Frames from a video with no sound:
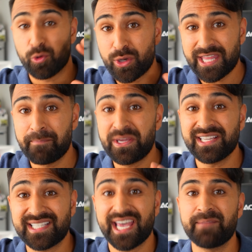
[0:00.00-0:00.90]
with that
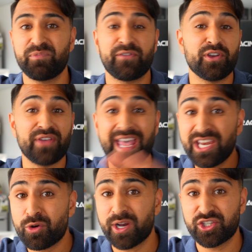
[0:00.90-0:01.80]
being said, if you have
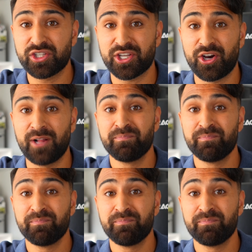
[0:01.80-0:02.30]
any questions at all,